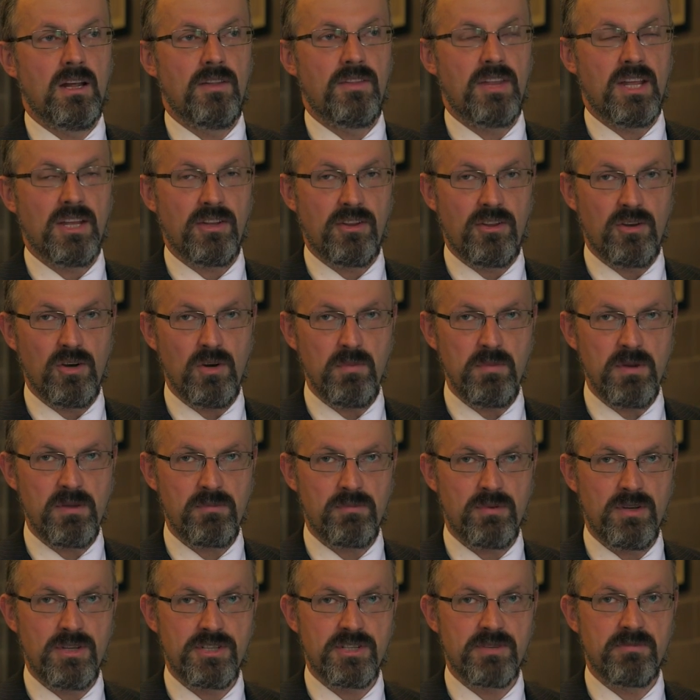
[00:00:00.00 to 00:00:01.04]
The anthropic
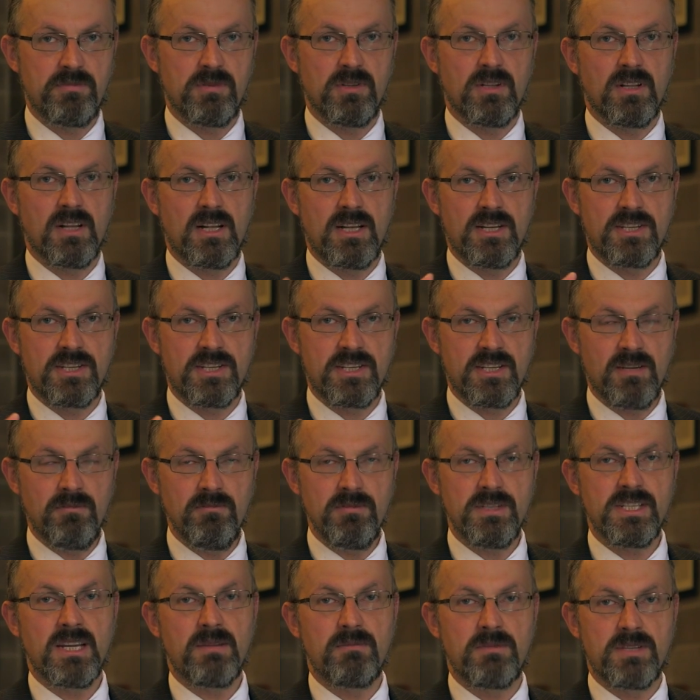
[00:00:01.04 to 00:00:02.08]
principle is
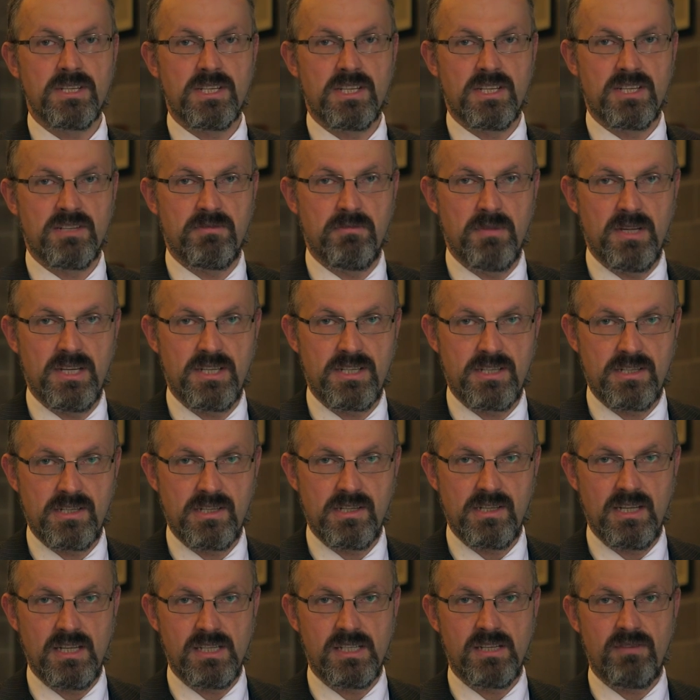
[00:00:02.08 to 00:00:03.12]
sometimes dismissed
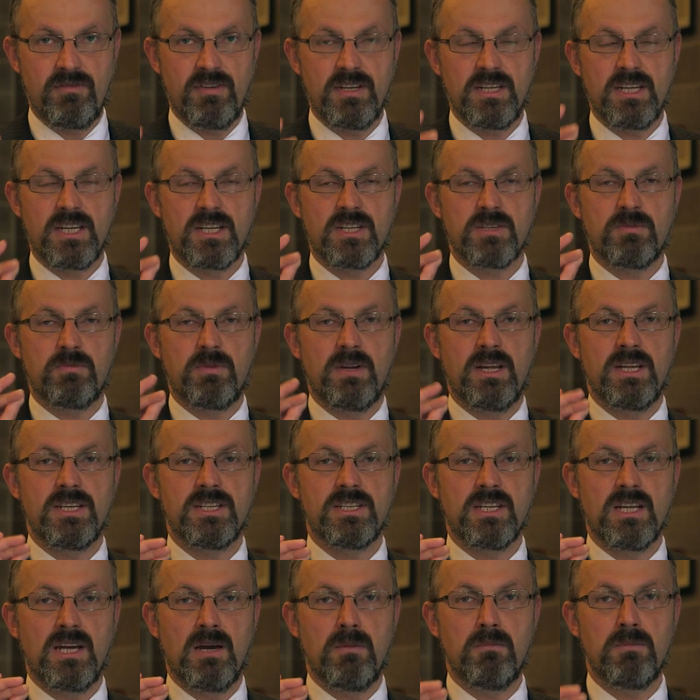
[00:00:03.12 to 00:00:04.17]
as if it
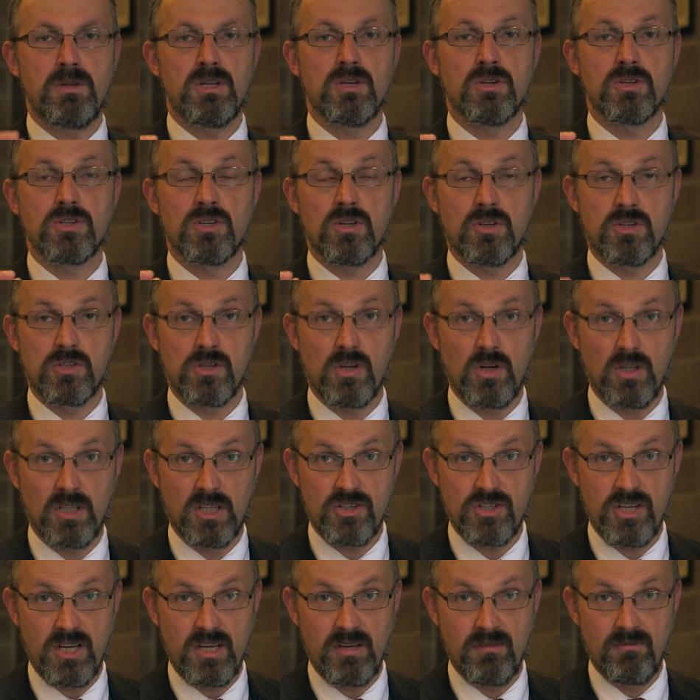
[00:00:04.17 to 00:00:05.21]
expressed a mere
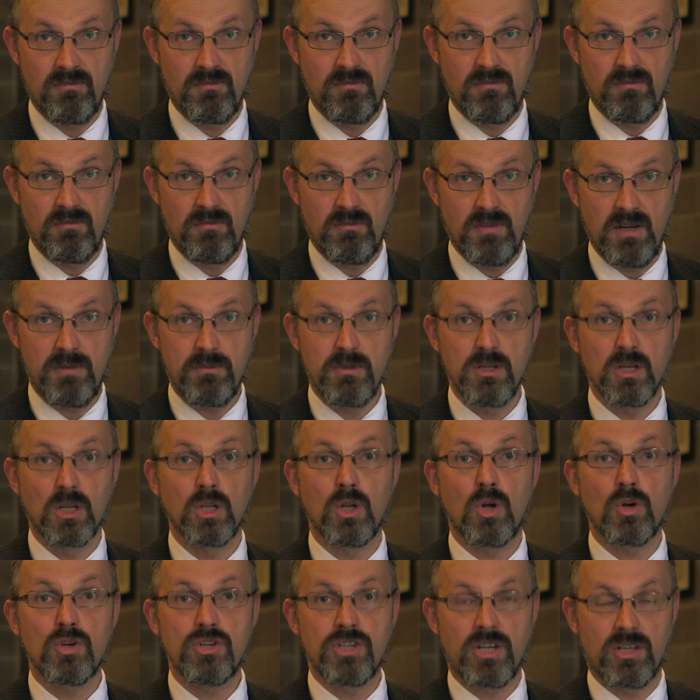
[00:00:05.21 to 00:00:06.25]
tautology, a mere
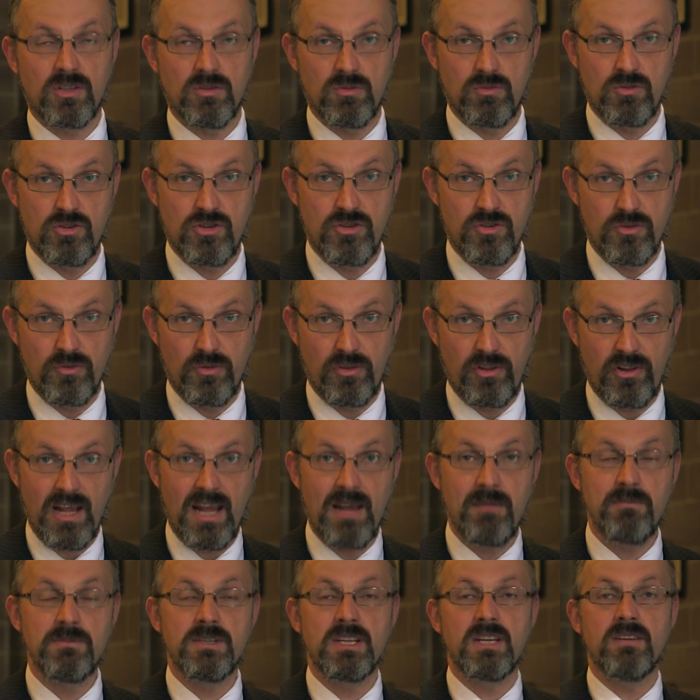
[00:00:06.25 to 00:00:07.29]
logical truth,
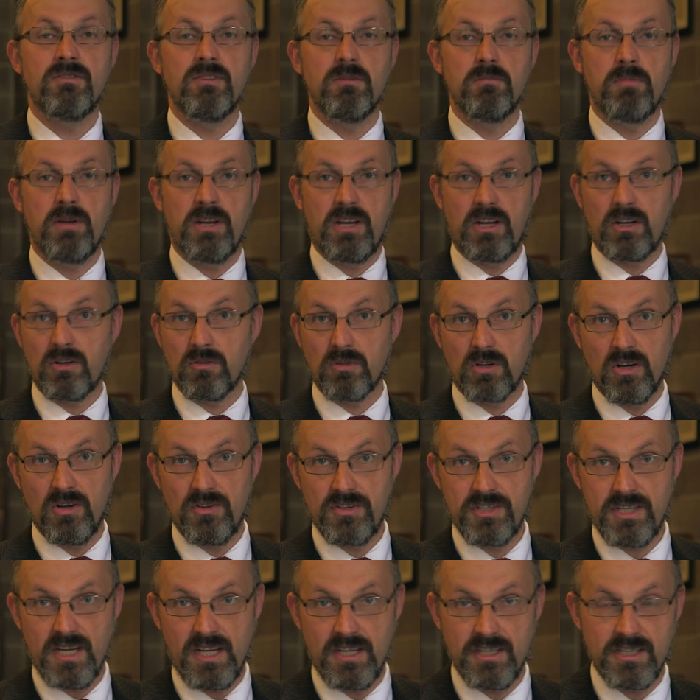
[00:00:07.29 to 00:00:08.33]
empty of empirical
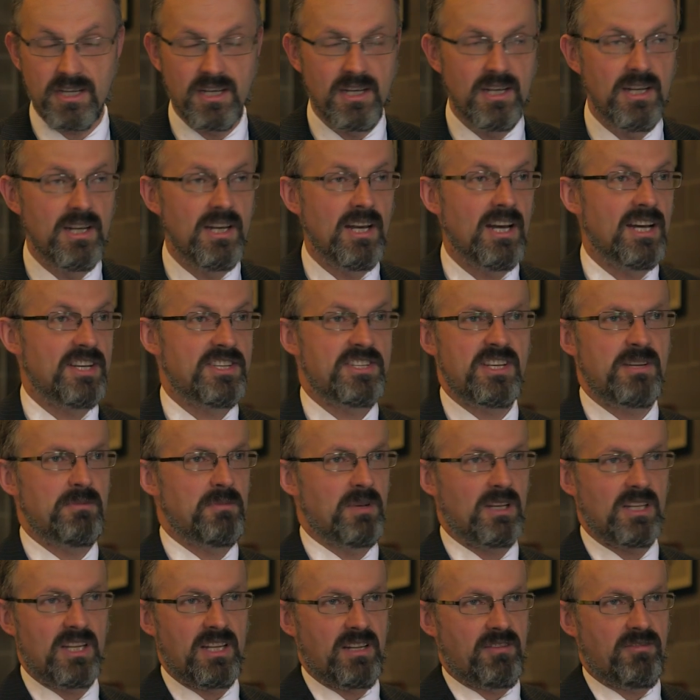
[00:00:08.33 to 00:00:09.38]
content. A
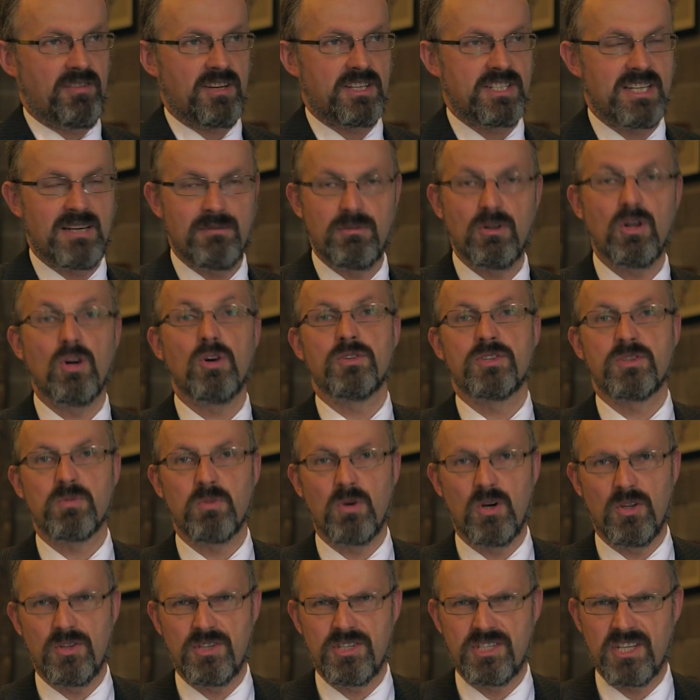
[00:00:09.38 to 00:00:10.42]
statement like, for example, all
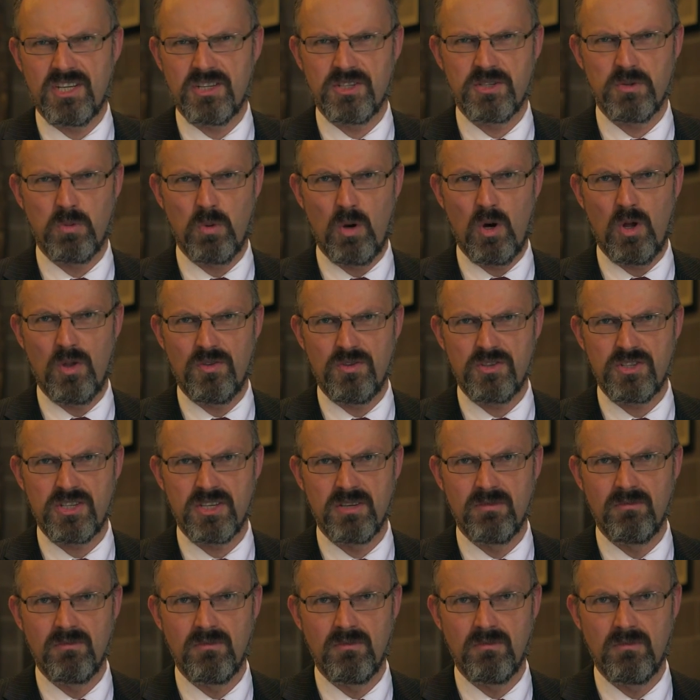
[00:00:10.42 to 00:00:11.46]
swans are
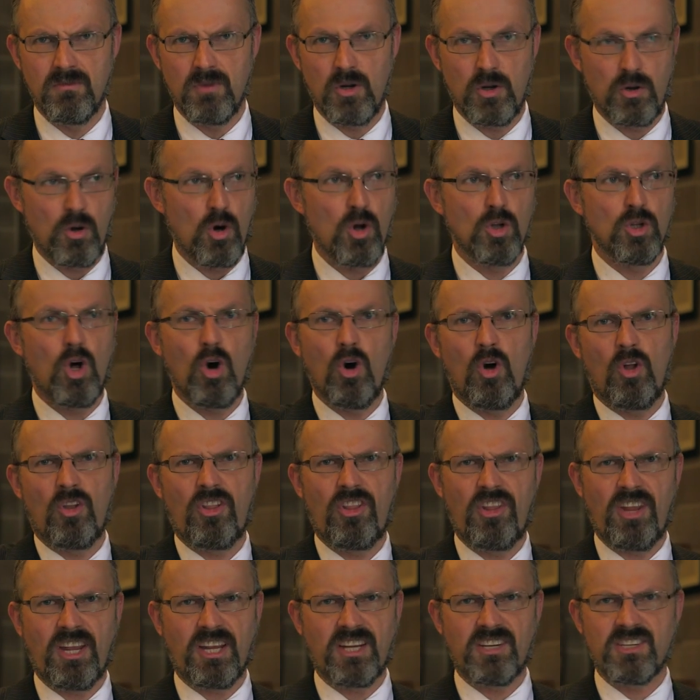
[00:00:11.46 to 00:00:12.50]
swans, or all hot
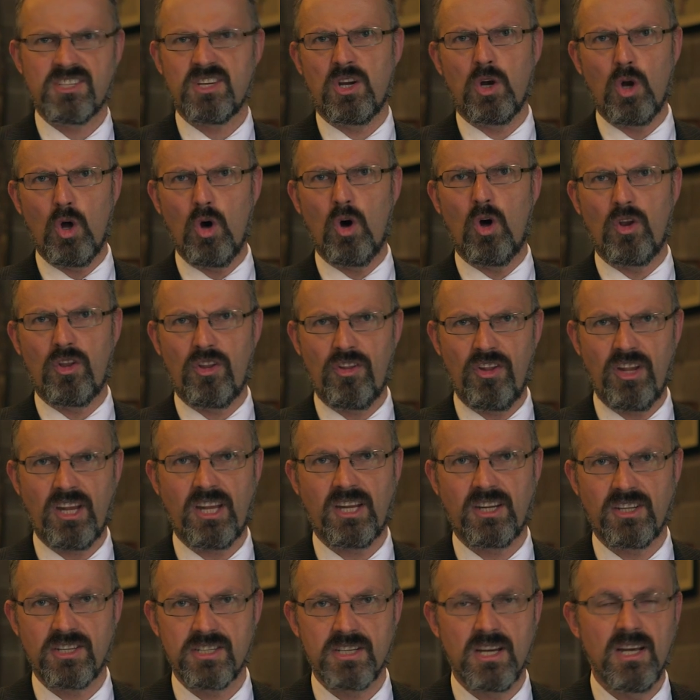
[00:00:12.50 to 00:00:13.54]
things are hot
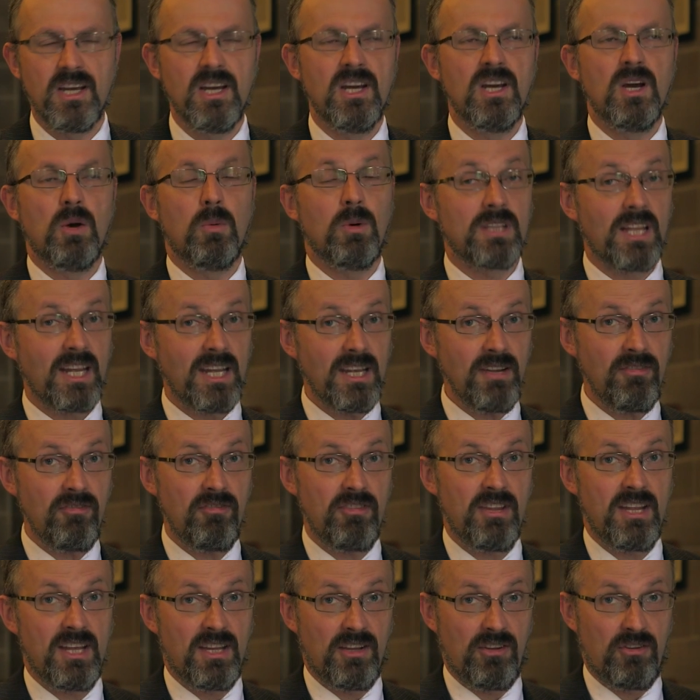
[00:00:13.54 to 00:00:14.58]
things. Well,
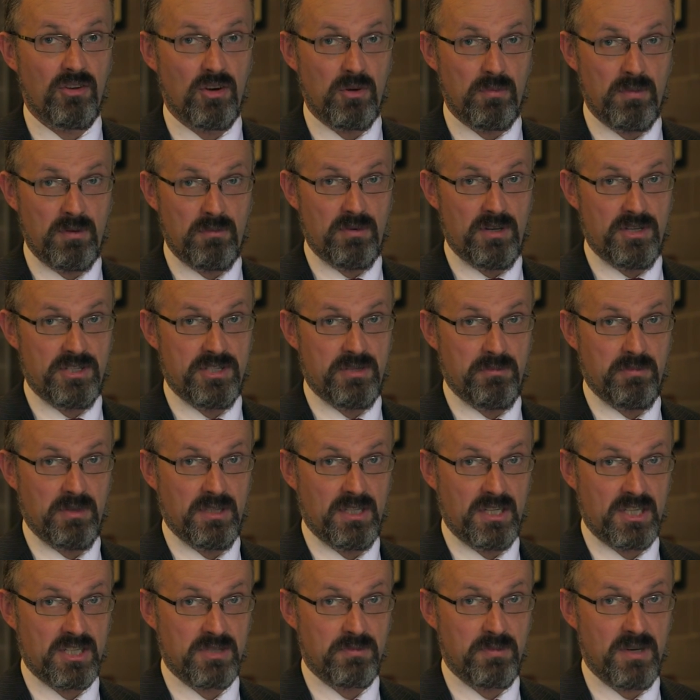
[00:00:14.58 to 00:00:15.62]
if the anthropic
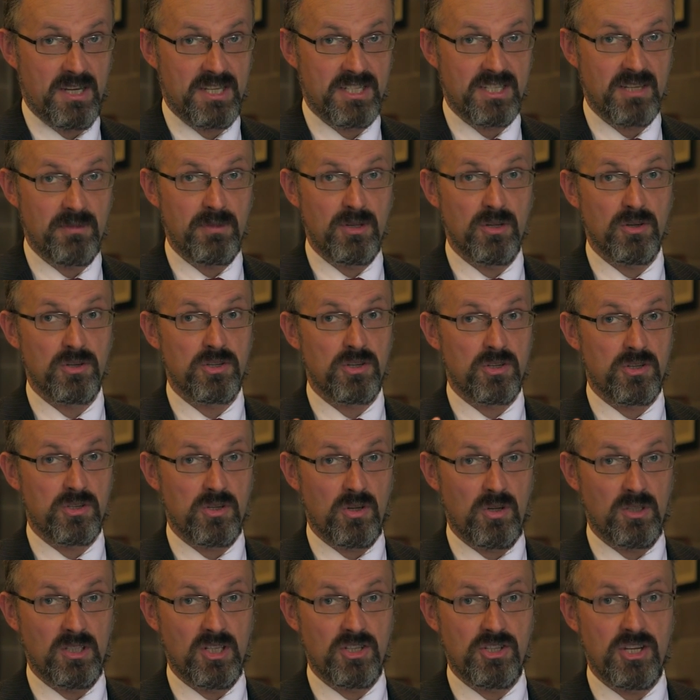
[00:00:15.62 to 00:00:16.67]
principle expressed a mere
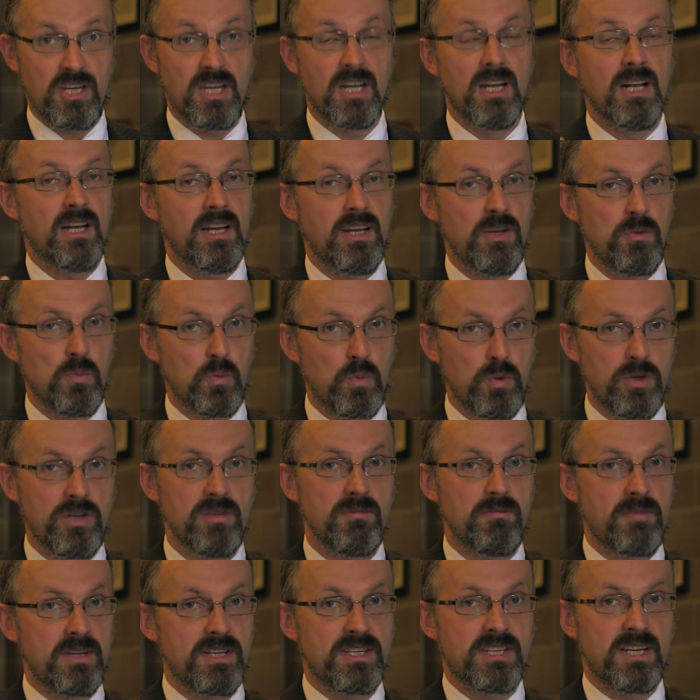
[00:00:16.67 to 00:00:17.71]
tautology, it
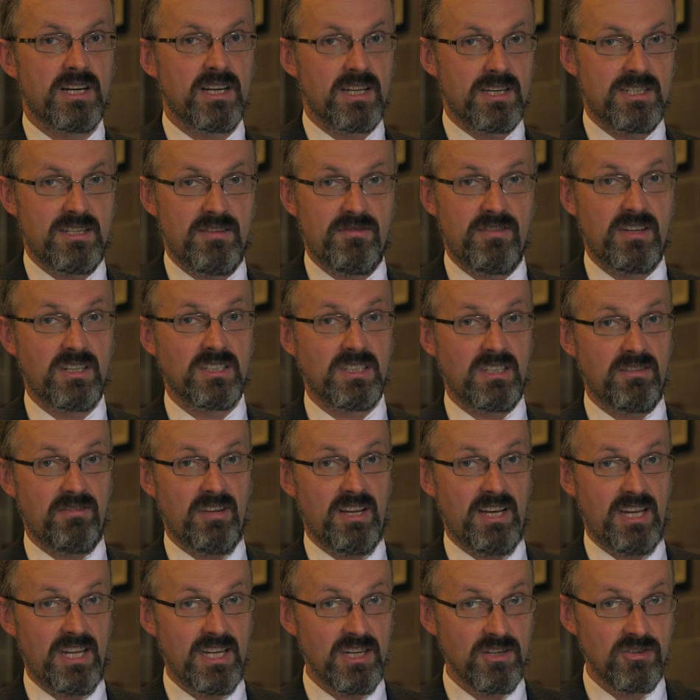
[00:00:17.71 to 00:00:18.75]
wouldn't be scientifically
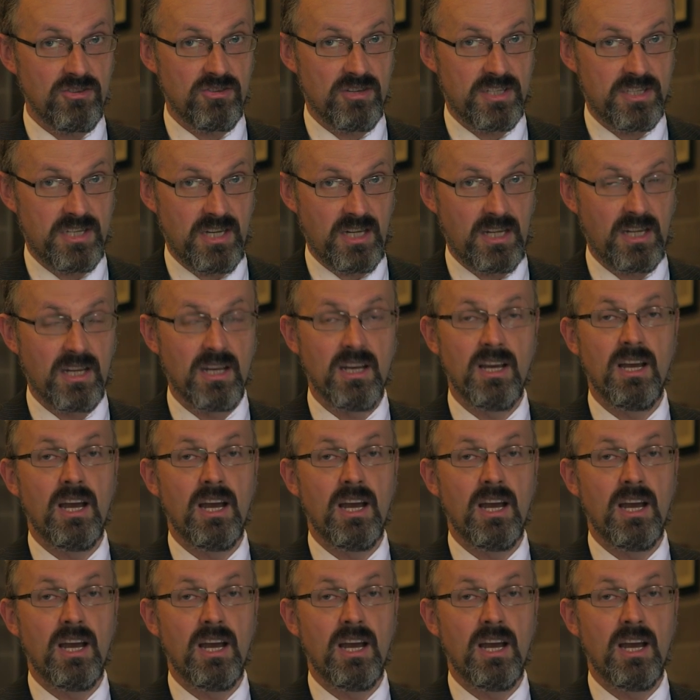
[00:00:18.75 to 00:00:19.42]
very interesting.